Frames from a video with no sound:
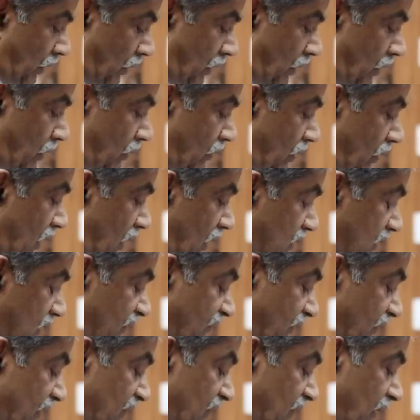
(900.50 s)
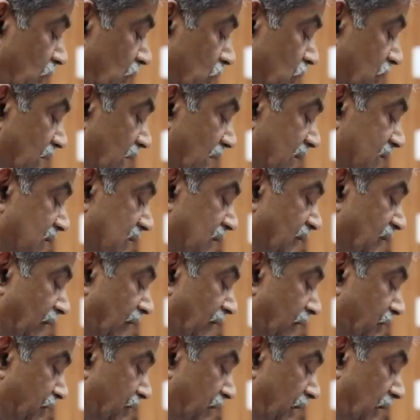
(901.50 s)
Your Lordship revolutionized the
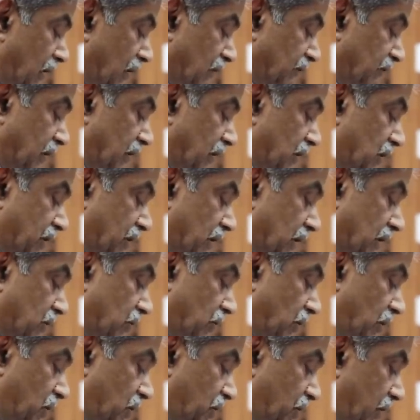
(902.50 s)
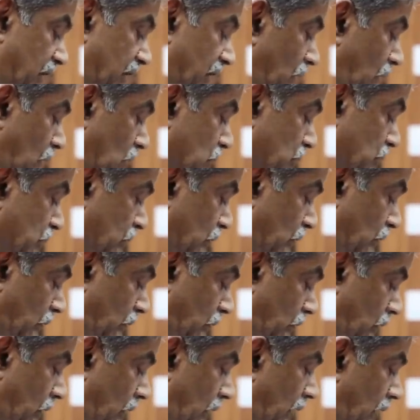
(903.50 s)
functioning of the district judiciary also,
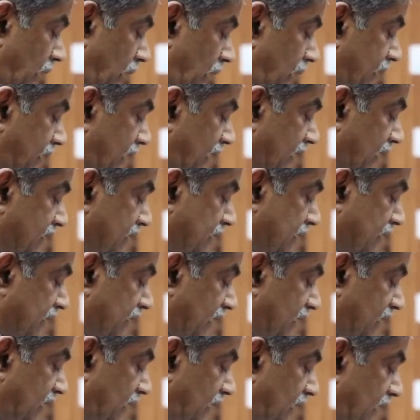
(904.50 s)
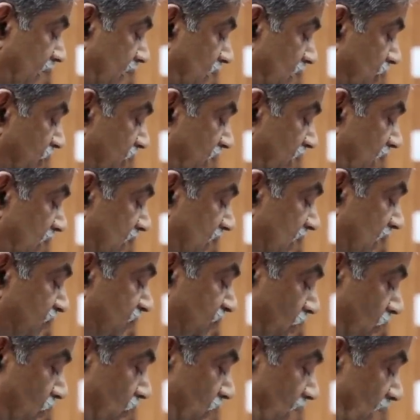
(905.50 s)
taking the e-initiatives
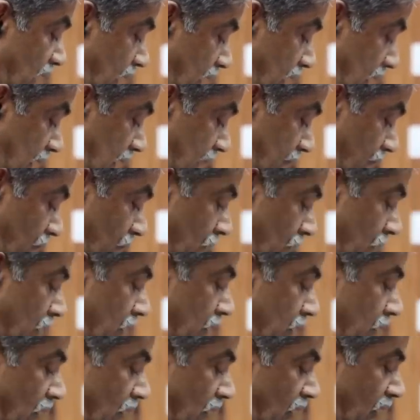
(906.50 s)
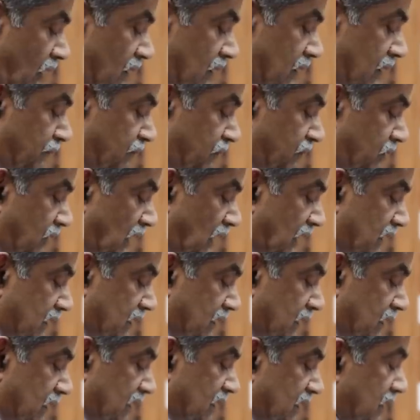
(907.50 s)
to therein. Your Lordship
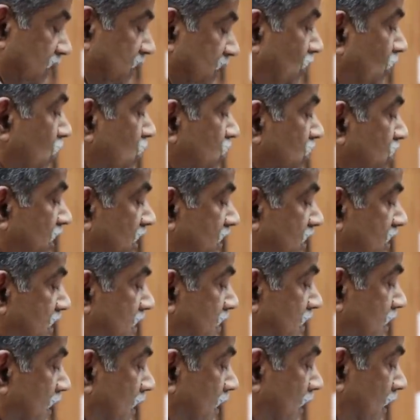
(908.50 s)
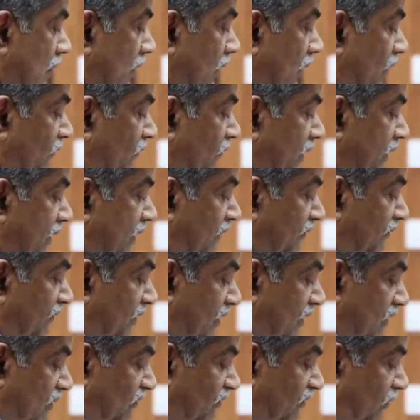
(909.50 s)
chartered such courses with the
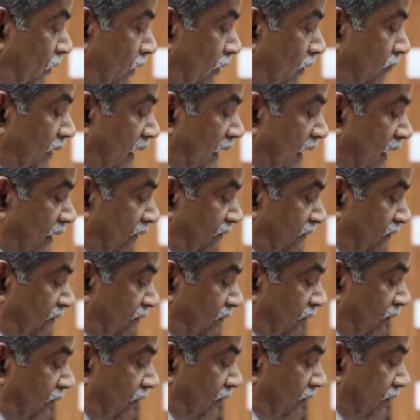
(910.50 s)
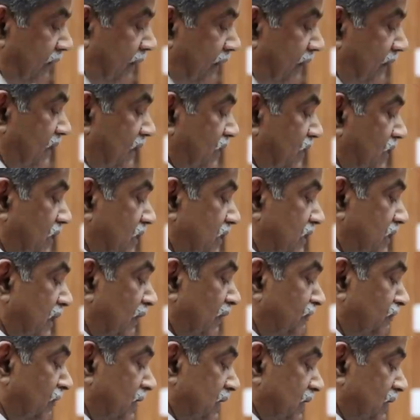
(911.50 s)
full belief that the
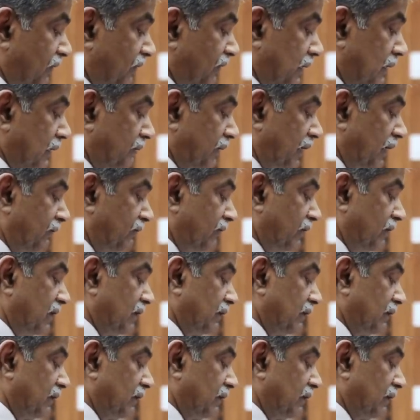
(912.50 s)
system was for the benefit of